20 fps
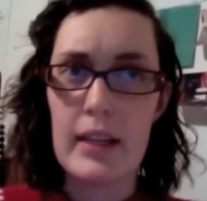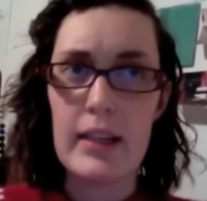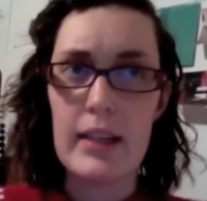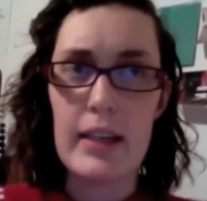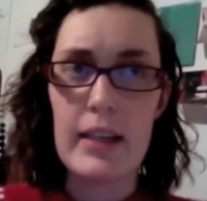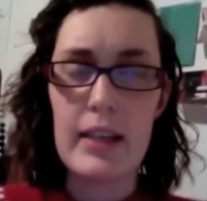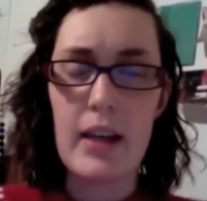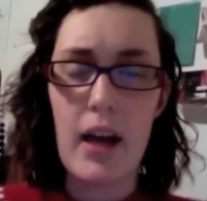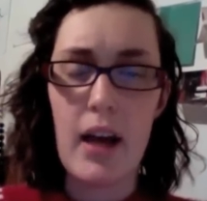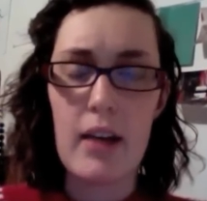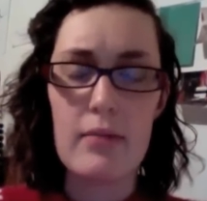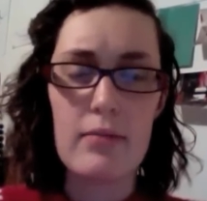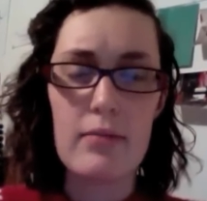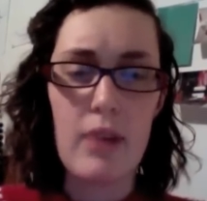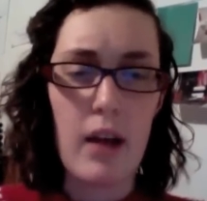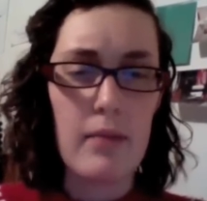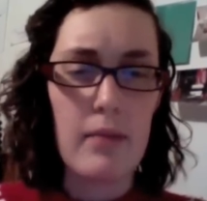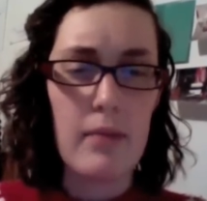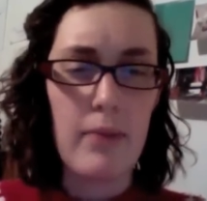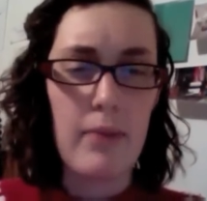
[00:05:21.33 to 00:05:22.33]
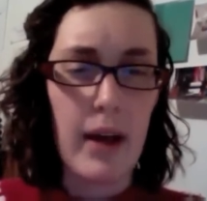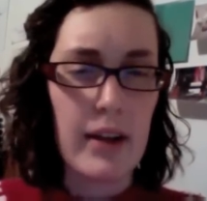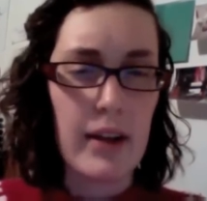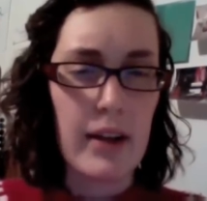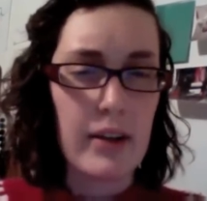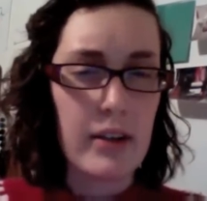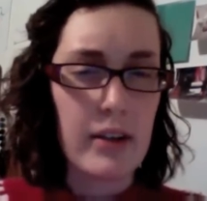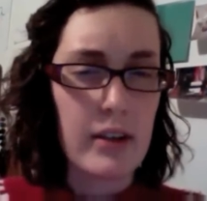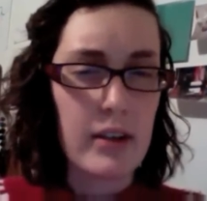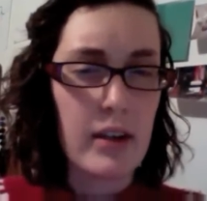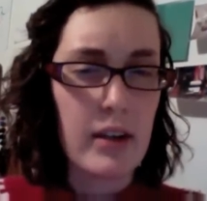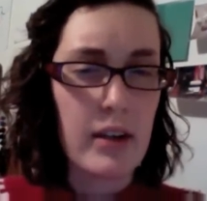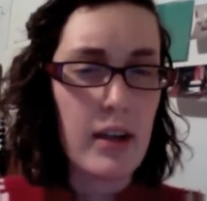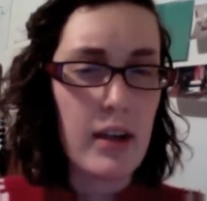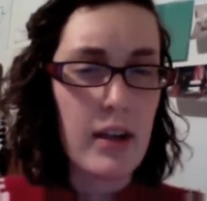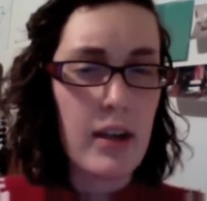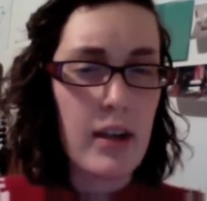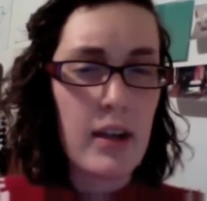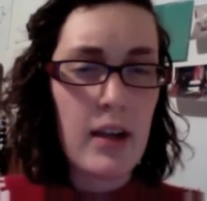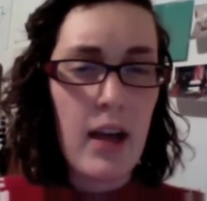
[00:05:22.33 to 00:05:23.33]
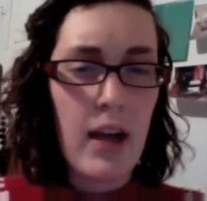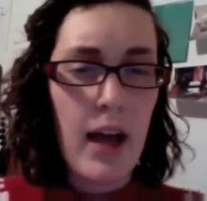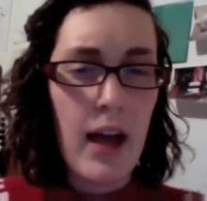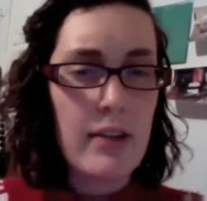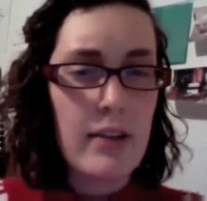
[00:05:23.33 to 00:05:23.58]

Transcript: Like, I'm better at